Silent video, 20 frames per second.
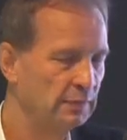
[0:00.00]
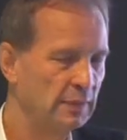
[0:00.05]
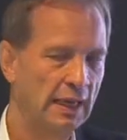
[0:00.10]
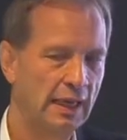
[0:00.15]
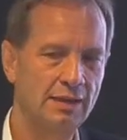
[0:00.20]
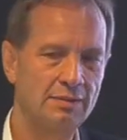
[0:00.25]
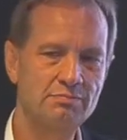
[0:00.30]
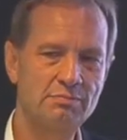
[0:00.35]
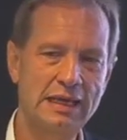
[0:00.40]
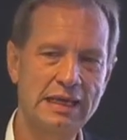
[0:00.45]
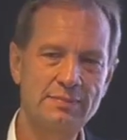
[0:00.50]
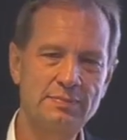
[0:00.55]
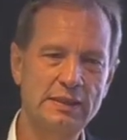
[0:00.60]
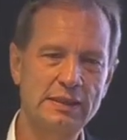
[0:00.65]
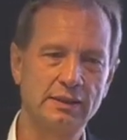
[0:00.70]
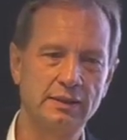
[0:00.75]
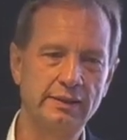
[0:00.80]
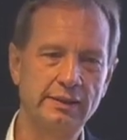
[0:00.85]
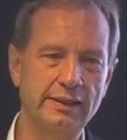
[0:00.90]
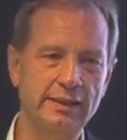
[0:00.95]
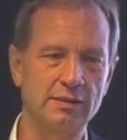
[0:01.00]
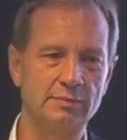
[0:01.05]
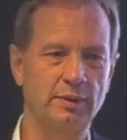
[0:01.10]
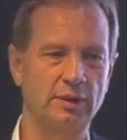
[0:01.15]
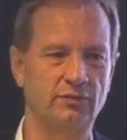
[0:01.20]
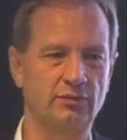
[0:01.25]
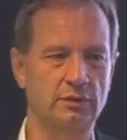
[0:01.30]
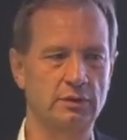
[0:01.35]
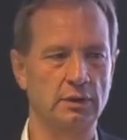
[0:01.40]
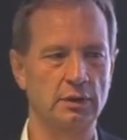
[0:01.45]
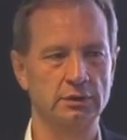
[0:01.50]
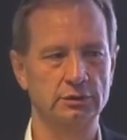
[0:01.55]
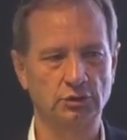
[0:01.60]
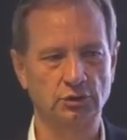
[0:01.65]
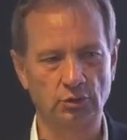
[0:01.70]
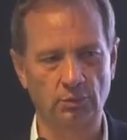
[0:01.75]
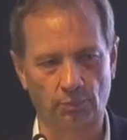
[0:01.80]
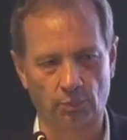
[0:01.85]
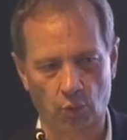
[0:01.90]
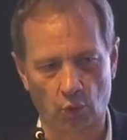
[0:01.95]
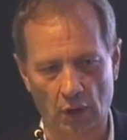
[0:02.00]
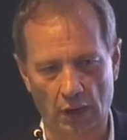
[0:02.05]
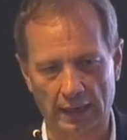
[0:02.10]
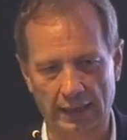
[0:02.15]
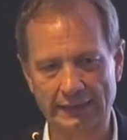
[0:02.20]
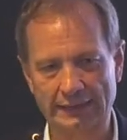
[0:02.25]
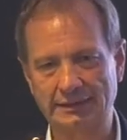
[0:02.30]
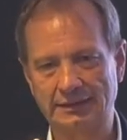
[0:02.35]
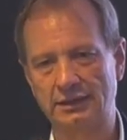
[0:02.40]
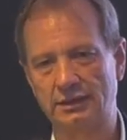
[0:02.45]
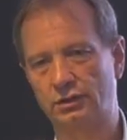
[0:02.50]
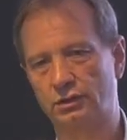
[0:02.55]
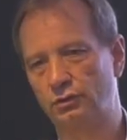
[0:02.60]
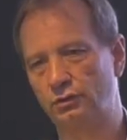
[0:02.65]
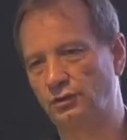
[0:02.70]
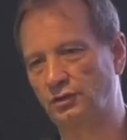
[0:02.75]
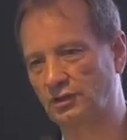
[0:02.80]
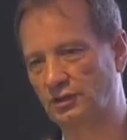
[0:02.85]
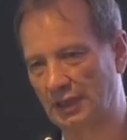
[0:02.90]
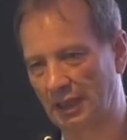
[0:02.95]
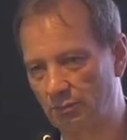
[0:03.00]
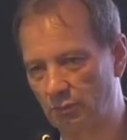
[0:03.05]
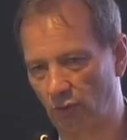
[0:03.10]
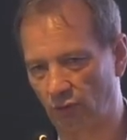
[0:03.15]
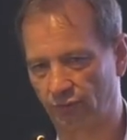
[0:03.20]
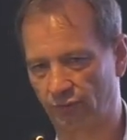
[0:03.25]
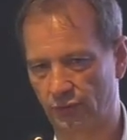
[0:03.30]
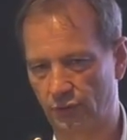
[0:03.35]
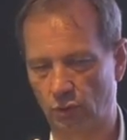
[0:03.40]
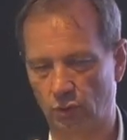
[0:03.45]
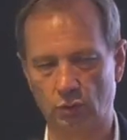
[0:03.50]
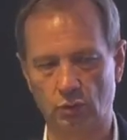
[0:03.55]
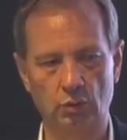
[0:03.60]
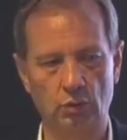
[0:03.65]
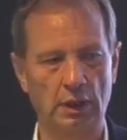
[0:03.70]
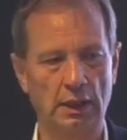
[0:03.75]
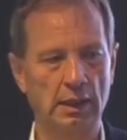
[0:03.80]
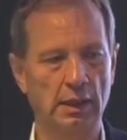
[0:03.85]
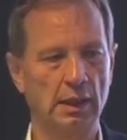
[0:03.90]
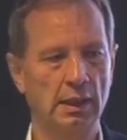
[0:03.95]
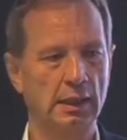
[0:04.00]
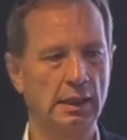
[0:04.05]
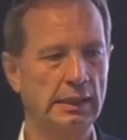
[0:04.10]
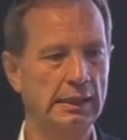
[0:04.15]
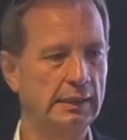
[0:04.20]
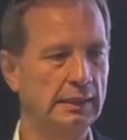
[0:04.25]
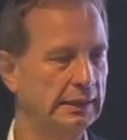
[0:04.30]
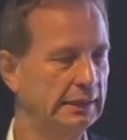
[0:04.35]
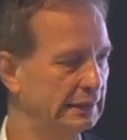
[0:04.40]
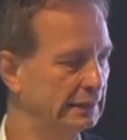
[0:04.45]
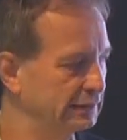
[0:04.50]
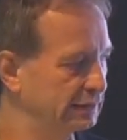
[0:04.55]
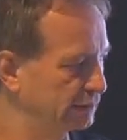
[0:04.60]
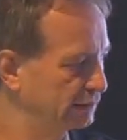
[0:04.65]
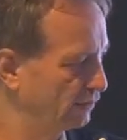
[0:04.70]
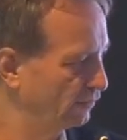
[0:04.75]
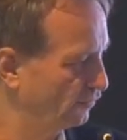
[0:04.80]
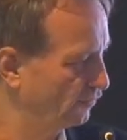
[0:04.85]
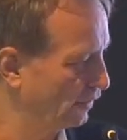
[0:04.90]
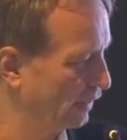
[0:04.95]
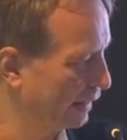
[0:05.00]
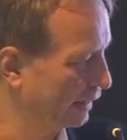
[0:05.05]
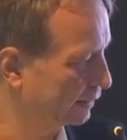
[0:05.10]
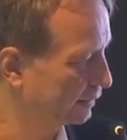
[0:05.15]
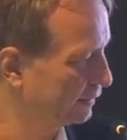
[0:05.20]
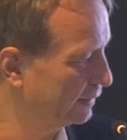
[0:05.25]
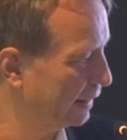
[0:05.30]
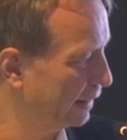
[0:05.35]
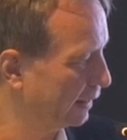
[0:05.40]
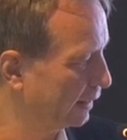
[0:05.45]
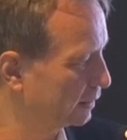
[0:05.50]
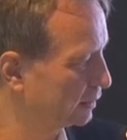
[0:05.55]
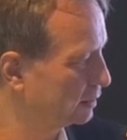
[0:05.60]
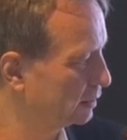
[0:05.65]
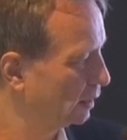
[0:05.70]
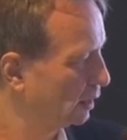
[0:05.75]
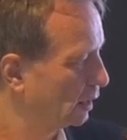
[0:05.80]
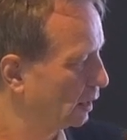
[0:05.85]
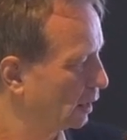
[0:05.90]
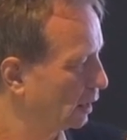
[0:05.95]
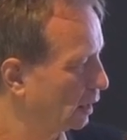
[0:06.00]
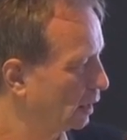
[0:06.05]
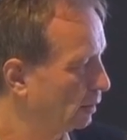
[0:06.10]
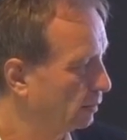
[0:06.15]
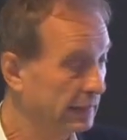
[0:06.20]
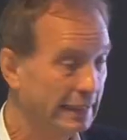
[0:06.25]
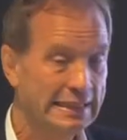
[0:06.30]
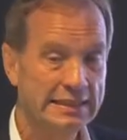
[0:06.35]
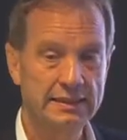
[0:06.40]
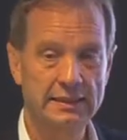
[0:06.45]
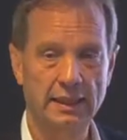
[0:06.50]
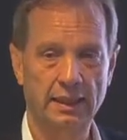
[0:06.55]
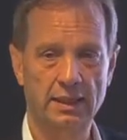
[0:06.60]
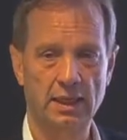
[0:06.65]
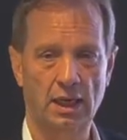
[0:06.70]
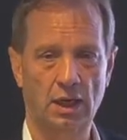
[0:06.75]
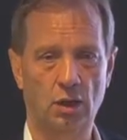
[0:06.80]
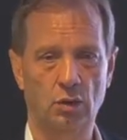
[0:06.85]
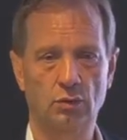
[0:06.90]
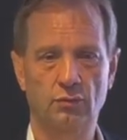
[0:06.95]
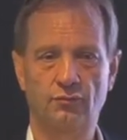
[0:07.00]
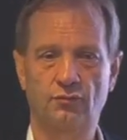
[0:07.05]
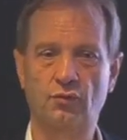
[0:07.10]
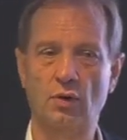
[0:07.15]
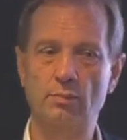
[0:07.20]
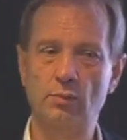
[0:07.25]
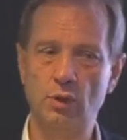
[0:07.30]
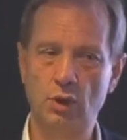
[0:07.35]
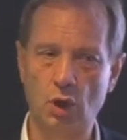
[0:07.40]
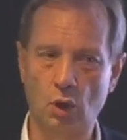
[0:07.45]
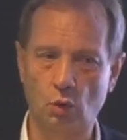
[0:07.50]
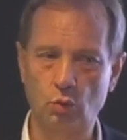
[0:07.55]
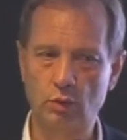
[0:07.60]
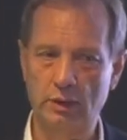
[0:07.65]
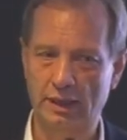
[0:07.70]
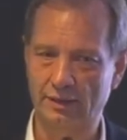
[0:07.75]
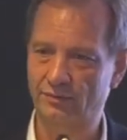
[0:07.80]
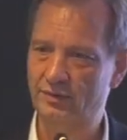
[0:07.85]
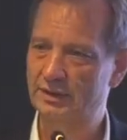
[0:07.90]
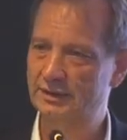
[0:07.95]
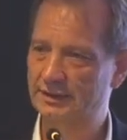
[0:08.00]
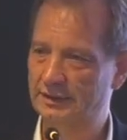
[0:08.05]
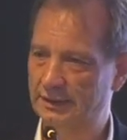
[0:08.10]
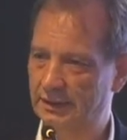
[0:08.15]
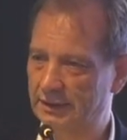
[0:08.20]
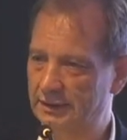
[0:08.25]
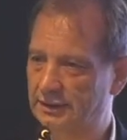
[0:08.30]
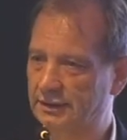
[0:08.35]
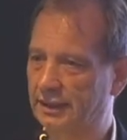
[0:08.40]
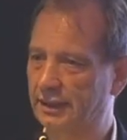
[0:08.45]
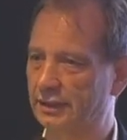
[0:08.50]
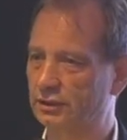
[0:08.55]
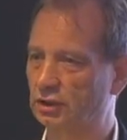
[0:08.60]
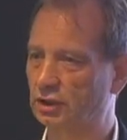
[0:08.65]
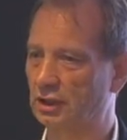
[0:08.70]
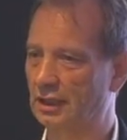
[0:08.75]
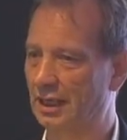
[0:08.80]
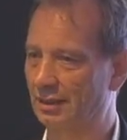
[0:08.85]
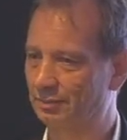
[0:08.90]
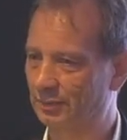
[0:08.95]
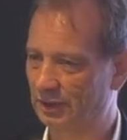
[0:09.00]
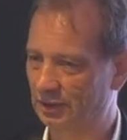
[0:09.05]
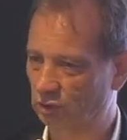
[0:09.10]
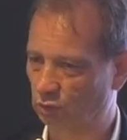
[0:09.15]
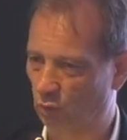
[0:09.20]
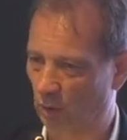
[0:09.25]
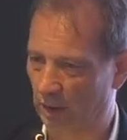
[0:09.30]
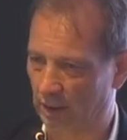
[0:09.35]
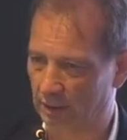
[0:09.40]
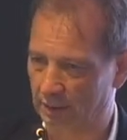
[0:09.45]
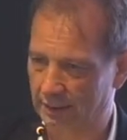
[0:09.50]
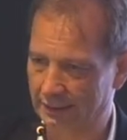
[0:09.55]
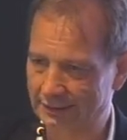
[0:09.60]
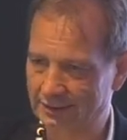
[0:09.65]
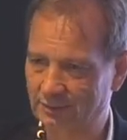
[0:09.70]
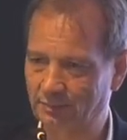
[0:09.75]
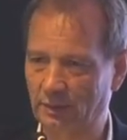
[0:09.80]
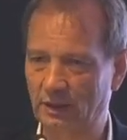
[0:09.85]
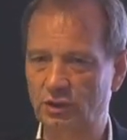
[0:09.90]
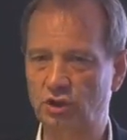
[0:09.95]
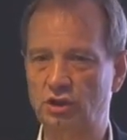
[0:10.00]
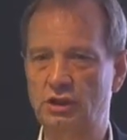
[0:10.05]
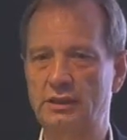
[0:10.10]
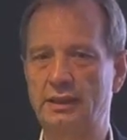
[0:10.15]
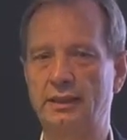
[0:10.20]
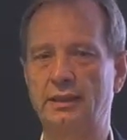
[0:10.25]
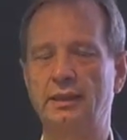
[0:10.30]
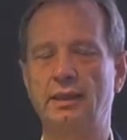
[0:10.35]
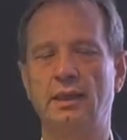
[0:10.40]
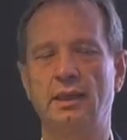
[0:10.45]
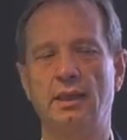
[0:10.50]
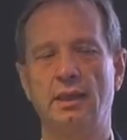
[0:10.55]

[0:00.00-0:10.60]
and maybe a little bit surprising to some of you is the fact that India now, from low levels, is catching up as well, especially